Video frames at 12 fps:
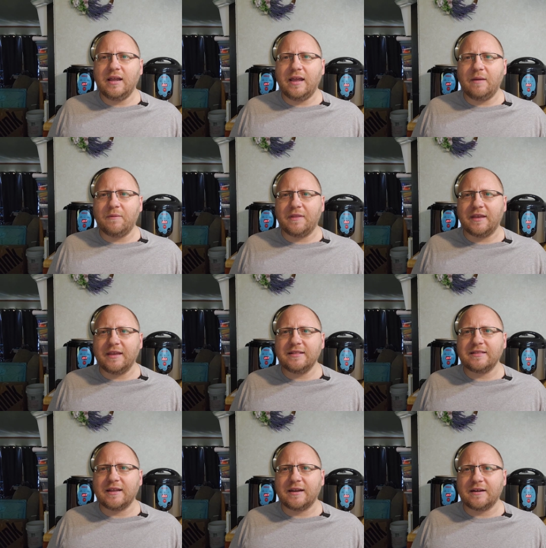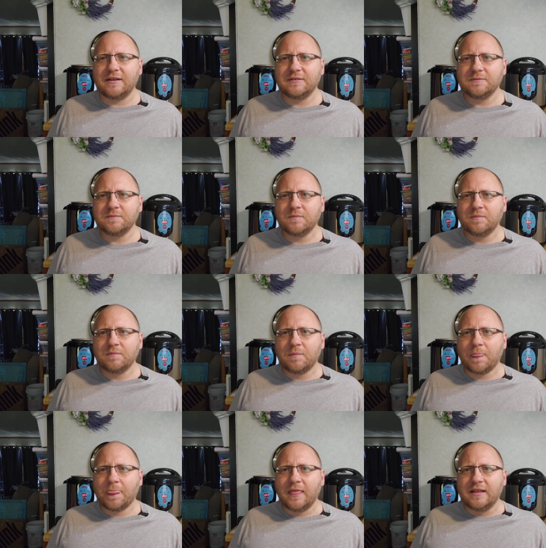And when they get there,
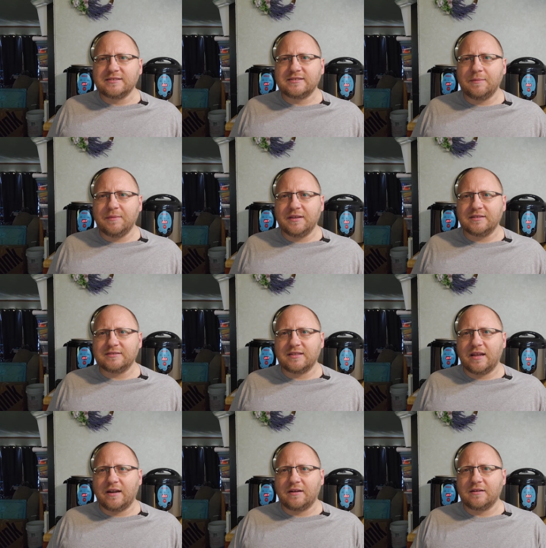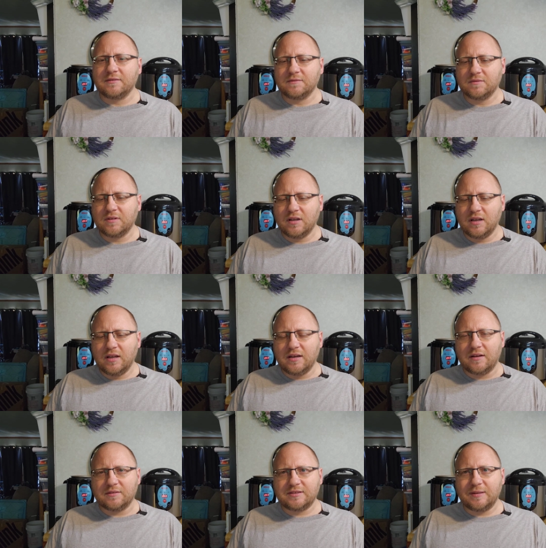Simeon's there.
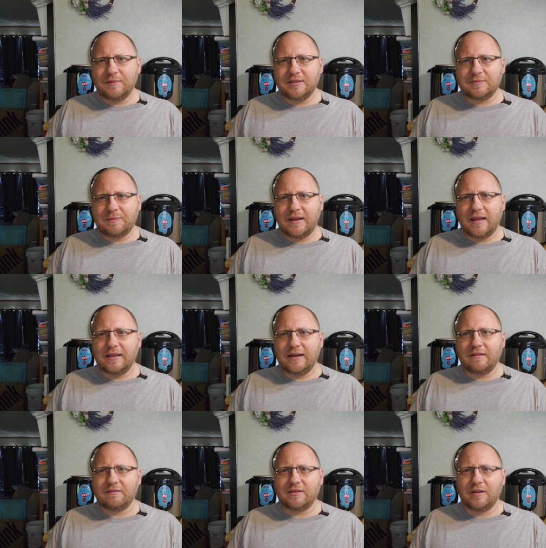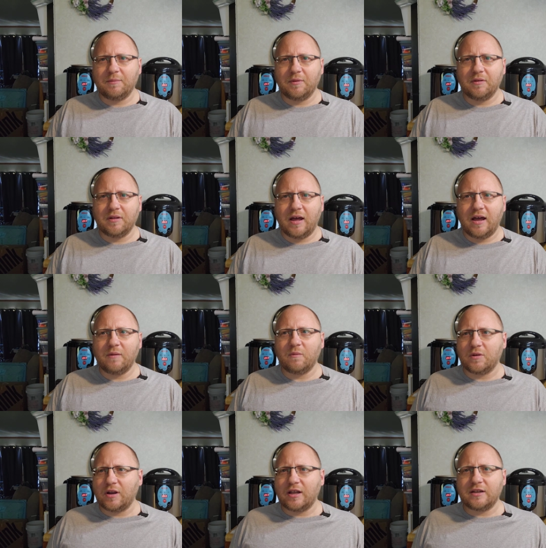Now Simeon's been hanging out at the temple a lot.
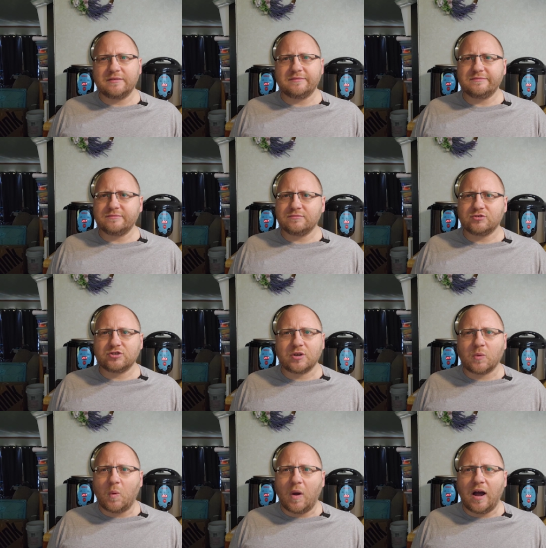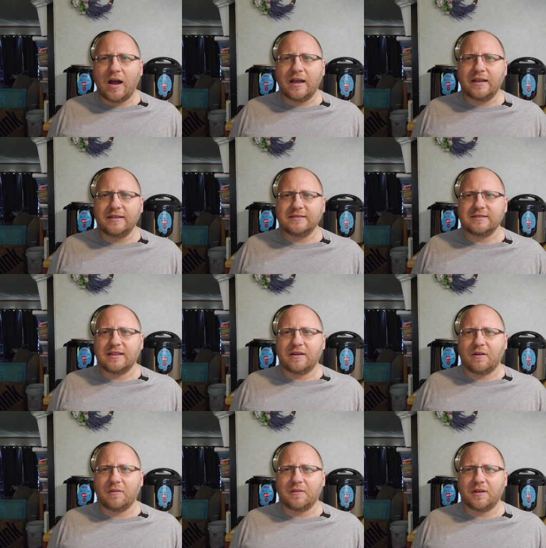We're not sure why he's
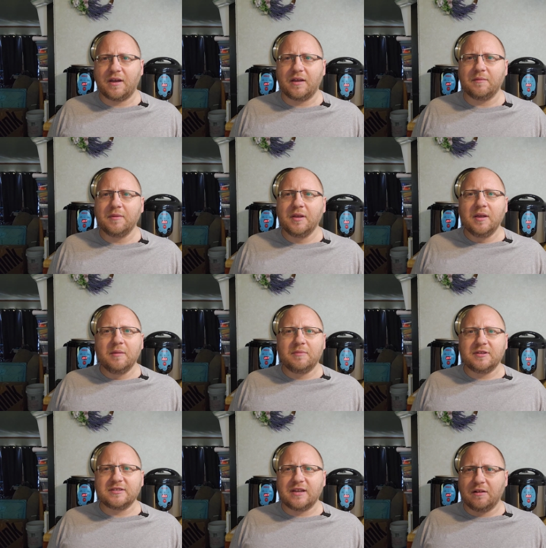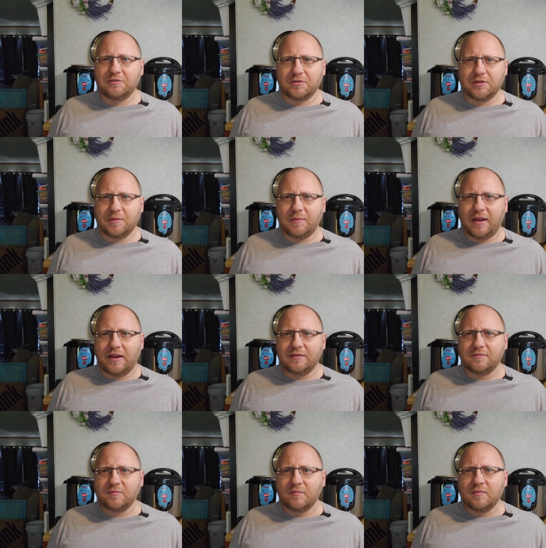there all the time, but he's an elderly man.